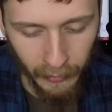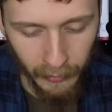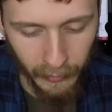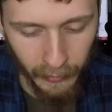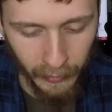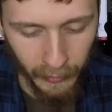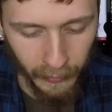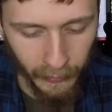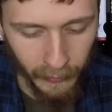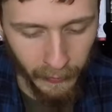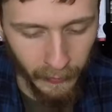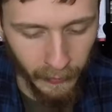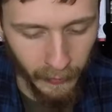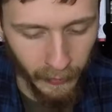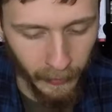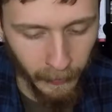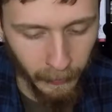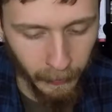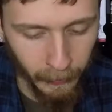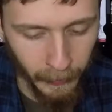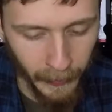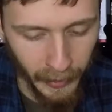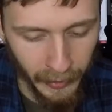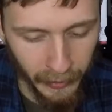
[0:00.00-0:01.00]
in
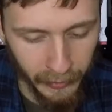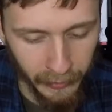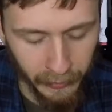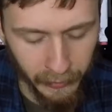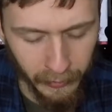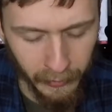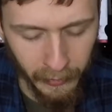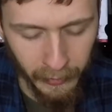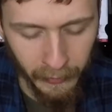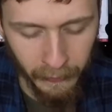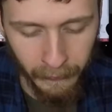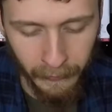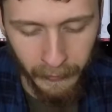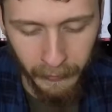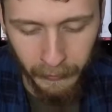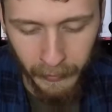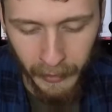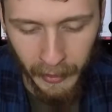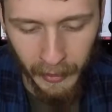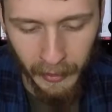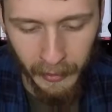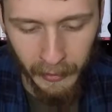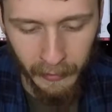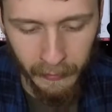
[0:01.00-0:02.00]
some manner of the
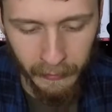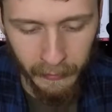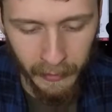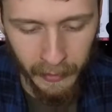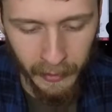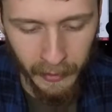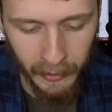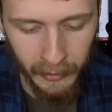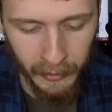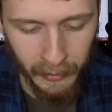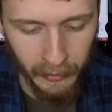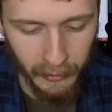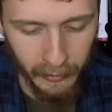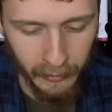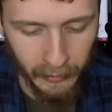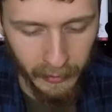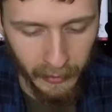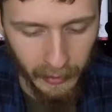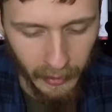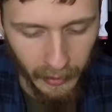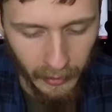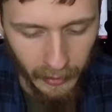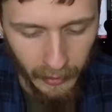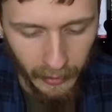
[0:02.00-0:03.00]
way, you would get
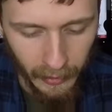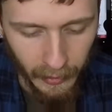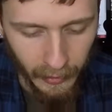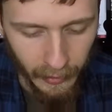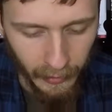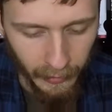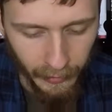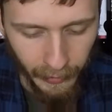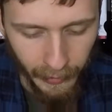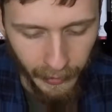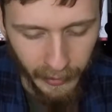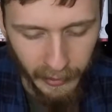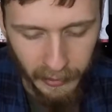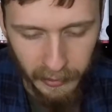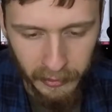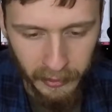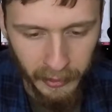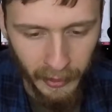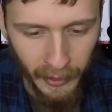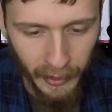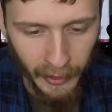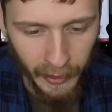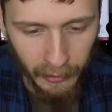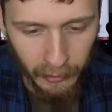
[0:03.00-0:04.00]
a
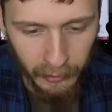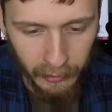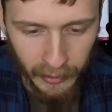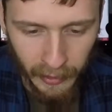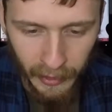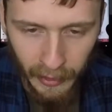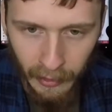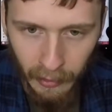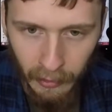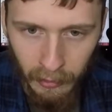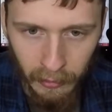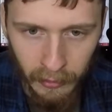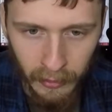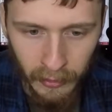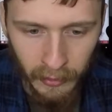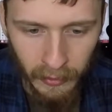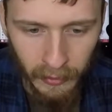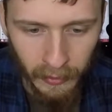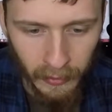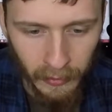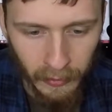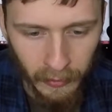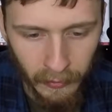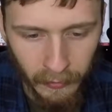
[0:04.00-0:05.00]
shout out.
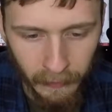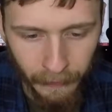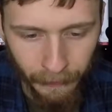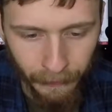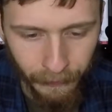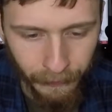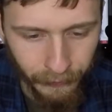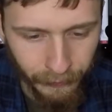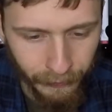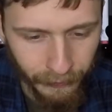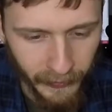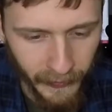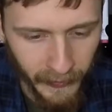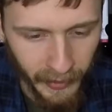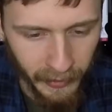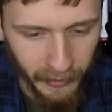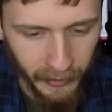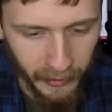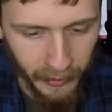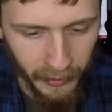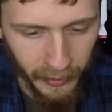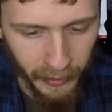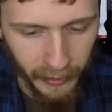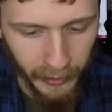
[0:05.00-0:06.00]

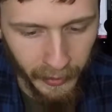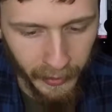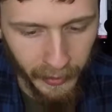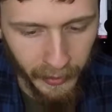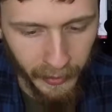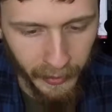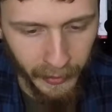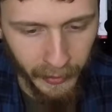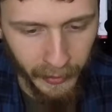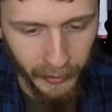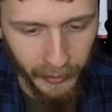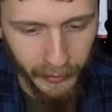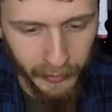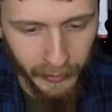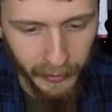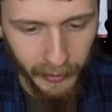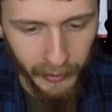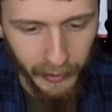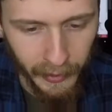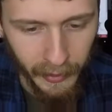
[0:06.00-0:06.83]
Then